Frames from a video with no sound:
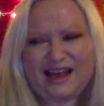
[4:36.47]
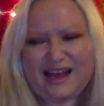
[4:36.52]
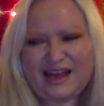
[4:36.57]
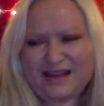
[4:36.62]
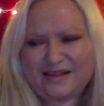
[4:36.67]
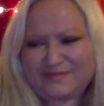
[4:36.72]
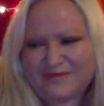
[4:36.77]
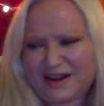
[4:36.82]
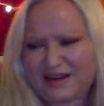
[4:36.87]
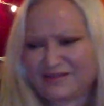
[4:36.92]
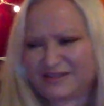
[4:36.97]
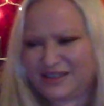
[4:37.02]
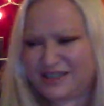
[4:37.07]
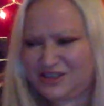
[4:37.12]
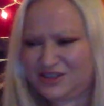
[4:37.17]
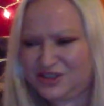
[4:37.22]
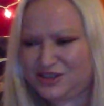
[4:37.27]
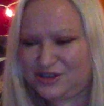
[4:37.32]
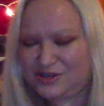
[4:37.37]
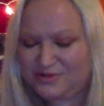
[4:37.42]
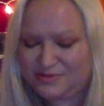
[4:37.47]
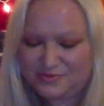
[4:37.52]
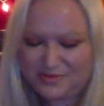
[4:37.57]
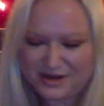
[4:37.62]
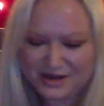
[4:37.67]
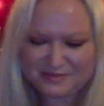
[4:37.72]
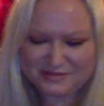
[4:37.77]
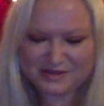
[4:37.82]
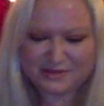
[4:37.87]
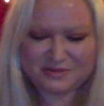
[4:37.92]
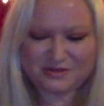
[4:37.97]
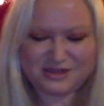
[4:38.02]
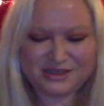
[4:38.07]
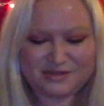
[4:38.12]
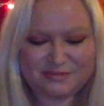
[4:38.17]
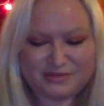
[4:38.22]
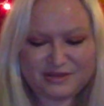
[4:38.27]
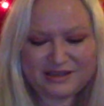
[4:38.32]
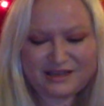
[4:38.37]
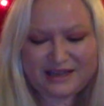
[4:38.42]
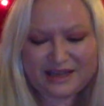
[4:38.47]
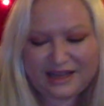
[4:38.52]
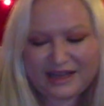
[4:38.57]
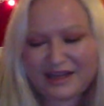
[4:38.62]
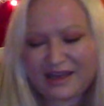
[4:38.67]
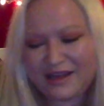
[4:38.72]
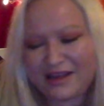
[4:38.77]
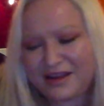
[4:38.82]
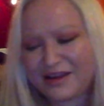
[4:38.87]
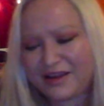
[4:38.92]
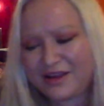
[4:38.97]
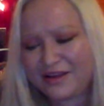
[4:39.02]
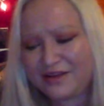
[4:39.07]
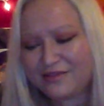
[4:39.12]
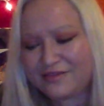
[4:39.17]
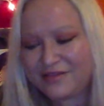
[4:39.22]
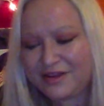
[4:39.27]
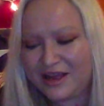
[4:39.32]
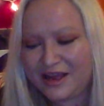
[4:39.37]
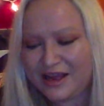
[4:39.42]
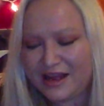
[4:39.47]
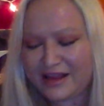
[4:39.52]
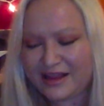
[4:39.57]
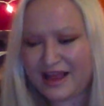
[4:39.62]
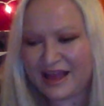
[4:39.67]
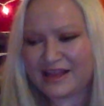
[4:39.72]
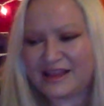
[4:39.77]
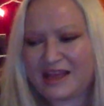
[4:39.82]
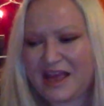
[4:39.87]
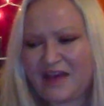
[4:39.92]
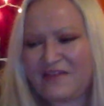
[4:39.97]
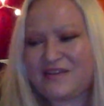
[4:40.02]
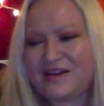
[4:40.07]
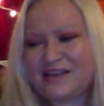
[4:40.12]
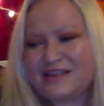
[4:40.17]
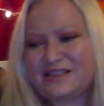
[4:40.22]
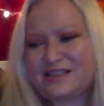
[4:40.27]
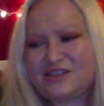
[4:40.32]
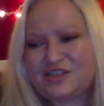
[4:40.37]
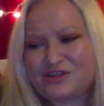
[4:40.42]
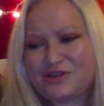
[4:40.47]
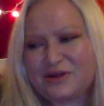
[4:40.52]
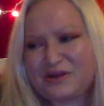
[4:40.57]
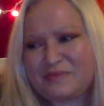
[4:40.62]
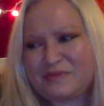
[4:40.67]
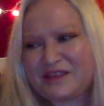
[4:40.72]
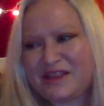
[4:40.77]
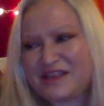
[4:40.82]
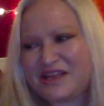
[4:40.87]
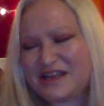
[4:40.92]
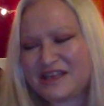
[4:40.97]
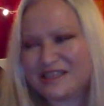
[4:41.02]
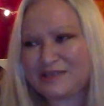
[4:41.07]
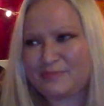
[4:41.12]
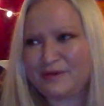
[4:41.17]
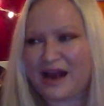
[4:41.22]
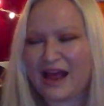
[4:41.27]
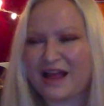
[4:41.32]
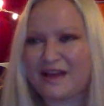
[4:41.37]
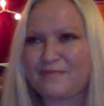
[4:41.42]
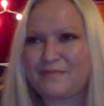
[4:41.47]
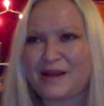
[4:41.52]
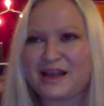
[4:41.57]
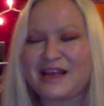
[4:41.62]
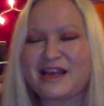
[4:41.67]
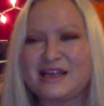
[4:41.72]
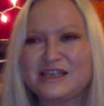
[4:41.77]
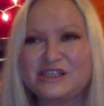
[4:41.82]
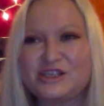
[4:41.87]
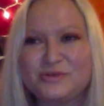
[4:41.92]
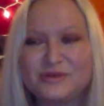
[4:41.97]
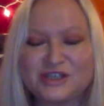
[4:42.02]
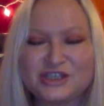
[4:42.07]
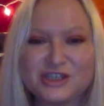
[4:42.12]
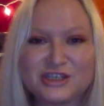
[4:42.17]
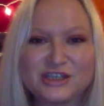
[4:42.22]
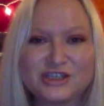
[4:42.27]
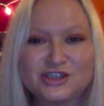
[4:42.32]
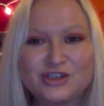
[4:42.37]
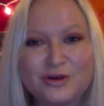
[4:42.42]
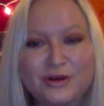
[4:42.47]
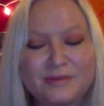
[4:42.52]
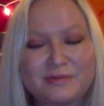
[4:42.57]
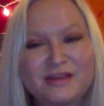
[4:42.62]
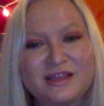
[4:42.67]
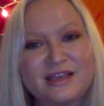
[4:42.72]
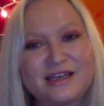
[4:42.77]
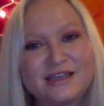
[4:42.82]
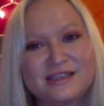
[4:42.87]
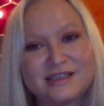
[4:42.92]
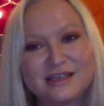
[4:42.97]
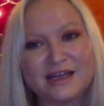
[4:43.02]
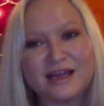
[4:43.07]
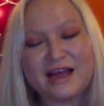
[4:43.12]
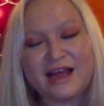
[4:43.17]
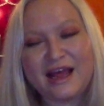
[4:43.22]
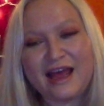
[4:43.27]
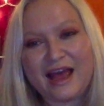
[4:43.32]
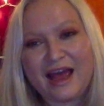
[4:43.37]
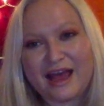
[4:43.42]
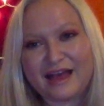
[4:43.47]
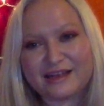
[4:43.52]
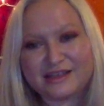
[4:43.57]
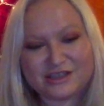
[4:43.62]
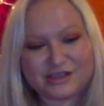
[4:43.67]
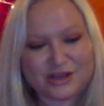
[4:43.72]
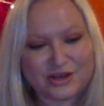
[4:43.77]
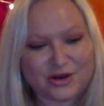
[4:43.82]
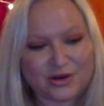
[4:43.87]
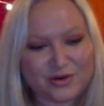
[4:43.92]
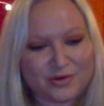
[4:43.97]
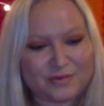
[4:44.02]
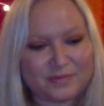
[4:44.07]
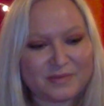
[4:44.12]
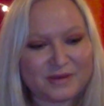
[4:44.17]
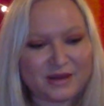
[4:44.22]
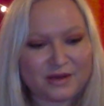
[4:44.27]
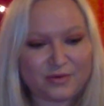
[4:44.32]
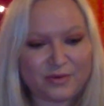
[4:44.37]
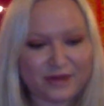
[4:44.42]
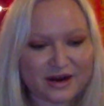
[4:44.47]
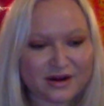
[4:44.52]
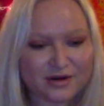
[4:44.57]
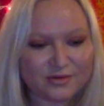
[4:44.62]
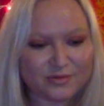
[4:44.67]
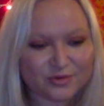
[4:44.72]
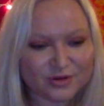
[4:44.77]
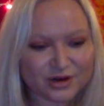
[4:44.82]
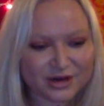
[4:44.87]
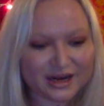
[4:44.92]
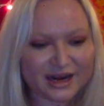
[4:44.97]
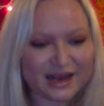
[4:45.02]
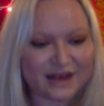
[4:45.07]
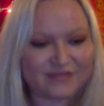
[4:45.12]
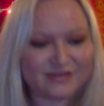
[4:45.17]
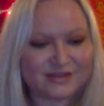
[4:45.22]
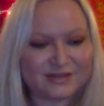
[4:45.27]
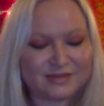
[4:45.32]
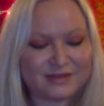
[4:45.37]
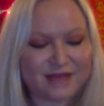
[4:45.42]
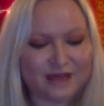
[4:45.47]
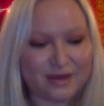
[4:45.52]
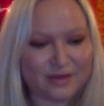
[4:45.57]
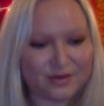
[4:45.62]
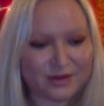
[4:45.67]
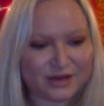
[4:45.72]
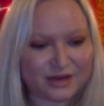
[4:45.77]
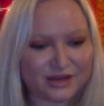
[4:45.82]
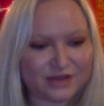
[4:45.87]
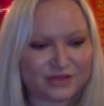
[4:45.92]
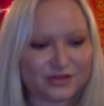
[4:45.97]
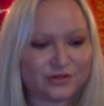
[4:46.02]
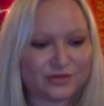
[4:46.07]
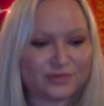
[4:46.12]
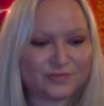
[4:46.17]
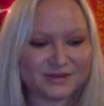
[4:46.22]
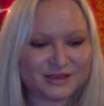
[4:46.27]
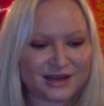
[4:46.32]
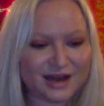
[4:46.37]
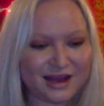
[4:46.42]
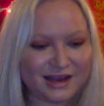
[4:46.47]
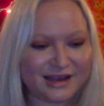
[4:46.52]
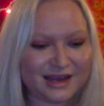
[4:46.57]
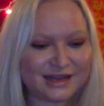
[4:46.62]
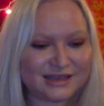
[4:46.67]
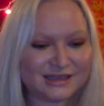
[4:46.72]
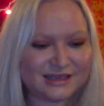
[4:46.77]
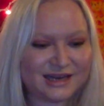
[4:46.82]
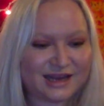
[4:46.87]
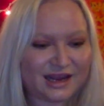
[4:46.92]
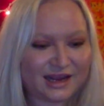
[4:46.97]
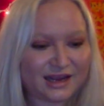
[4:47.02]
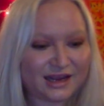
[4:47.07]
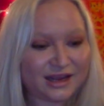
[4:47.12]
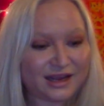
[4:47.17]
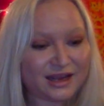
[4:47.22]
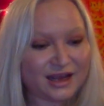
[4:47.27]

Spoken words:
I'm not really sure what I'm supposed to believe. Like the evidence is showing me this, but my intuition is showing me this. And so be aware, we're going to have some of that working through. Not yet today.